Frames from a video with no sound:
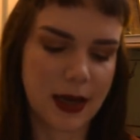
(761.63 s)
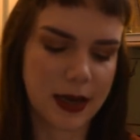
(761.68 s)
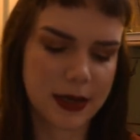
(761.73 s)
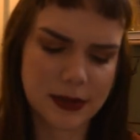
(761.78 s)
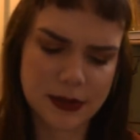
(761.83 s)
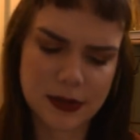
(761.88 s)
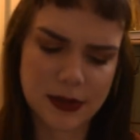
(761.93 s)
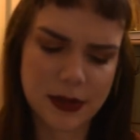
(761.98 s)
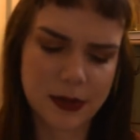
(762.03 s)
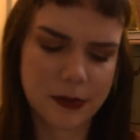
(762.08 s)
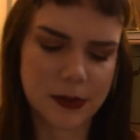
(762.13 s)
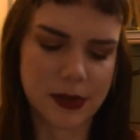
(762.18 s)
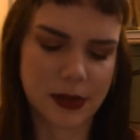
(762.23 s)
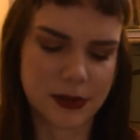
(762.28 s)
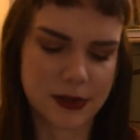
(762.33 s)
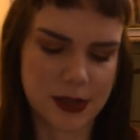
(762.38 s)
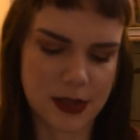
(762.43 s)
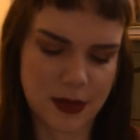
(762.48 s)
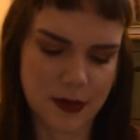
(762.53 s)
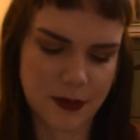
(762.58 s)
I don't know what
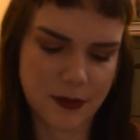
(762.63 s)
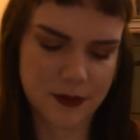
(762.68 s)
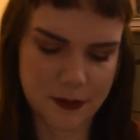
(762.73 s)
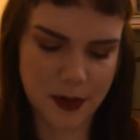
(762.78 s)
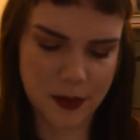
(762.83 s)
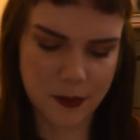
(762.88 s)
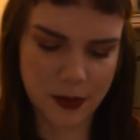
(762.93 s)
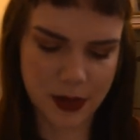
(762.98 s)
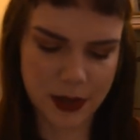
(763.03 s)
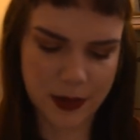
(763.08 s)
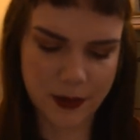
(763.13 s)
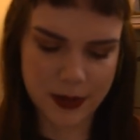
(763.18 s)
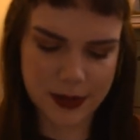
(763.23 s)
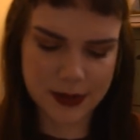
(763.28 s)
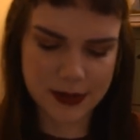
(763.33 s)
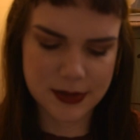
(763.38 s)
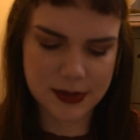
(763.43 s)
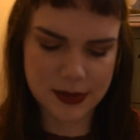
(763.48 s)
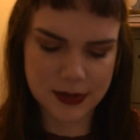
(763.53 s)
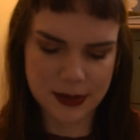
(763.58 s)
I'll do, but we're
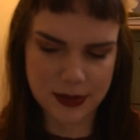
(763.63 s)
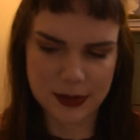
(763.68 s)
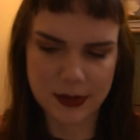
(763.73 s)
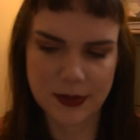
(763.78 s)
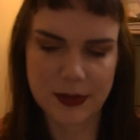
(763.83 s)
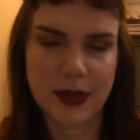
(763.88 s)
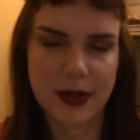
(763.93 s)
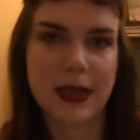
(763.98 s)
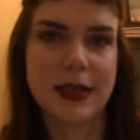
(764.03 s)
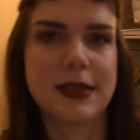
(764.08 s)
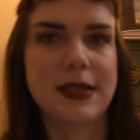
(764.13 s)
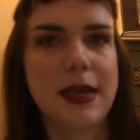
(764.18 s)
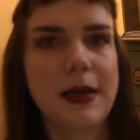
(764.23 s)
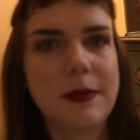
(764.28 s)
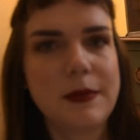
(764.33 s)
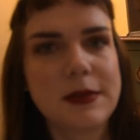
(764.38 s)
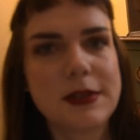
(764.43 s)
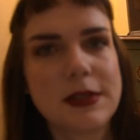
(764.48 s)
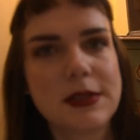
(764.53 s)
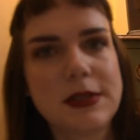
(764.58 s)
going to
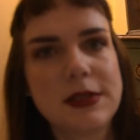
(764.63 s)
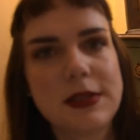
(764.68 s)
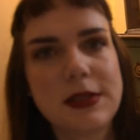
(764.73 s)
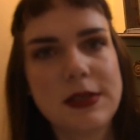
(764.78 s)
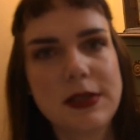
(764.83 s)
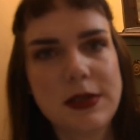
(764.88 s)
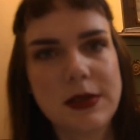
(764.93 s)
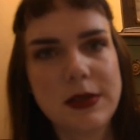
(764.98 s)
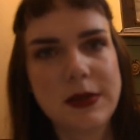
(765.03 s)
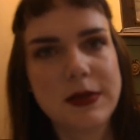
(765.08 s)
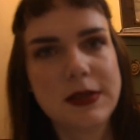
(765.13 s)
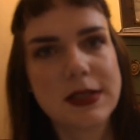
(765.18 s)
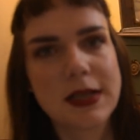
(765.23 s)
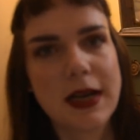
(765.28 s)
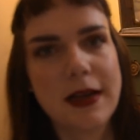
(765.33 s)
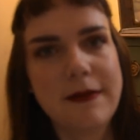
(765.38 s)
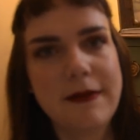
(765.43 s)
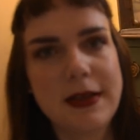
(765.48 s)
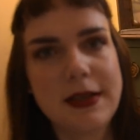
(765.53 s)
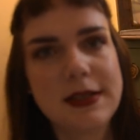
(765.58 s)
attempt to
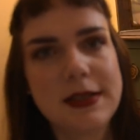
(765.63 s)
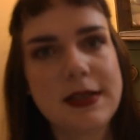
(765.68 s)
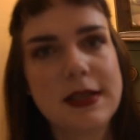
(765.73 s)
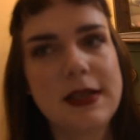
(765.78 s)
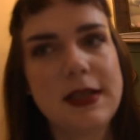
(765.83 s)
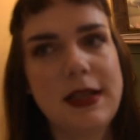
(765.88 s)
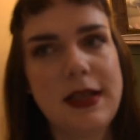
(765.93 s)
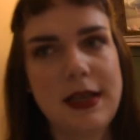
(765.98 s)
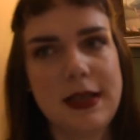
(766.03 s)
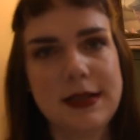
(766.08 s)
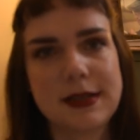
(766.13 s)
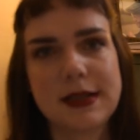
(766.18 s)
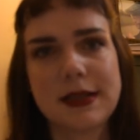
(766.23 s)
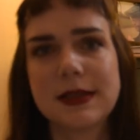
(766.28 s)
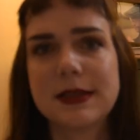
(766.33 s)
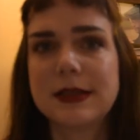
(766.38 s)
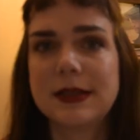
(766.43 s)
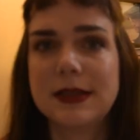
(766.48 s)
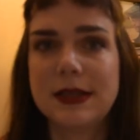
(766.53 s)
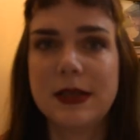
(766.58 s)
dive into these,
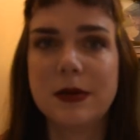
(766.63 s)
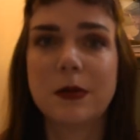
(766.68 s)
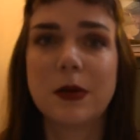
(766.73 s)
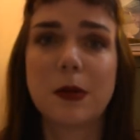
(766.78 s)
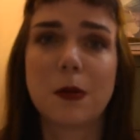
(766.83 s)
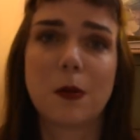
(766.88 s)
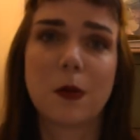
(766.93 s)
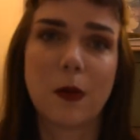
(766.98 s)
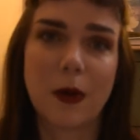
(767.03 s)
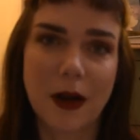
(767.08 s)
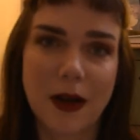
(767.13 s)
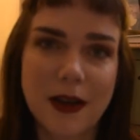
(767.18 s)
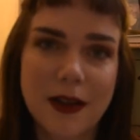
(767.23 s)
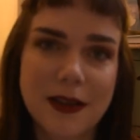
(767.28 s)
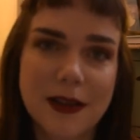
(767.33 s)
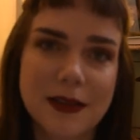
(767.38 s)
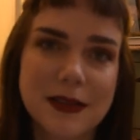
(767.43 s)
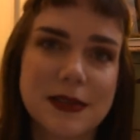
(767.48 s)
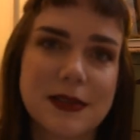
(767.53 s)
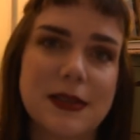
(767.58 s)
see what
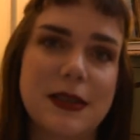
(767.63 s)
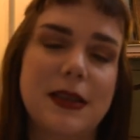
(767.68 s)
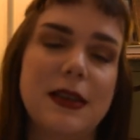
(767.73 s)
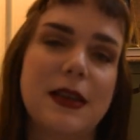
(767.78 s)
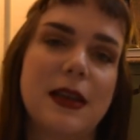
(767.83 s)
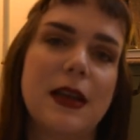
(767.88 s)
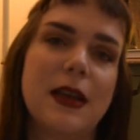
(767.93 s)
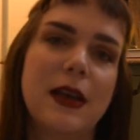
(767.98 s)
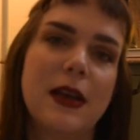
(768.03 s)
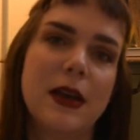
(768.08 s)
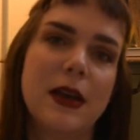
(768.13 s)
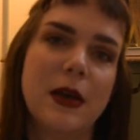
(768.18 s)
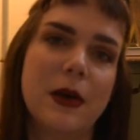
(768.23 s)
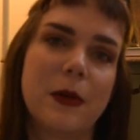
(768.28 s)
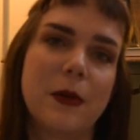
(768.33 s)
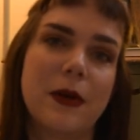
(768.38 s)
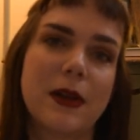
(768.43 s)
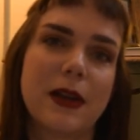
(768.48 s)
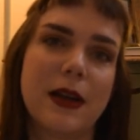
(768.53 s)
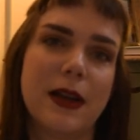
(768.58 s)
works, see
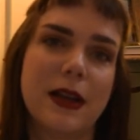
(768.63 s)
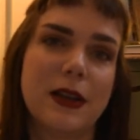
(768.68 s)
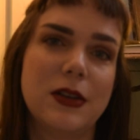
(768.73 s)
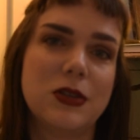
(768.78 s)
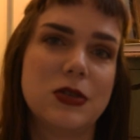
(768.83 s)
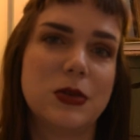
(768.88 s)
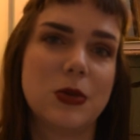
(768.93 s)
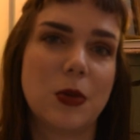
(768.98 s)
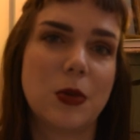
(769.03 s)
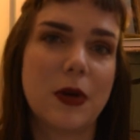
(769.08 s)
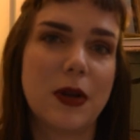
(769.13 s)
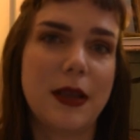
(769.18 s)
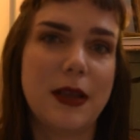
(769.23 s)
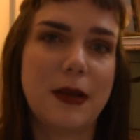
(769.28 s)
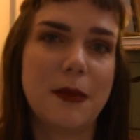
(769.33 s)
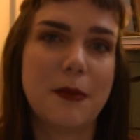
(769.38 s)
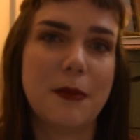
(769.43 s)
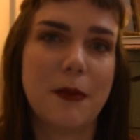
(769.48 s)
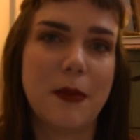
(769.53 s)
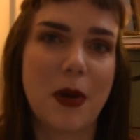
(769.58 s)
what I
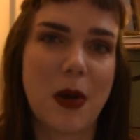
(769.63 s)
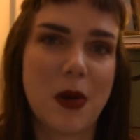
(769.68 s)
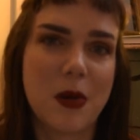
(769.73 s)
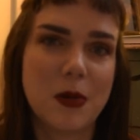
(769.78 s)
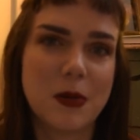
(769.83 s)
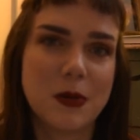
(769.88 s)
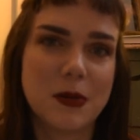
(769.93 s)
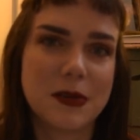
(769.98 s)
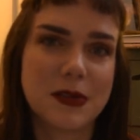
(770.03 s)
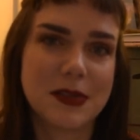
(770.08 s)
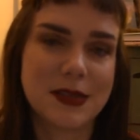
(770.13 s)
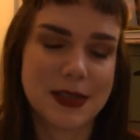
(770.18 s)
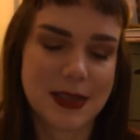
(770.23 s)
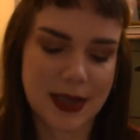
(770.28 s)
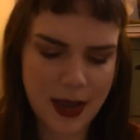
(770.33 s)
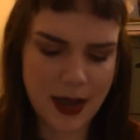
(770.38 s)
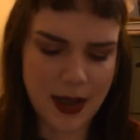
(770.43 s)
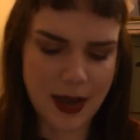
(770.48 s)
enjoy most.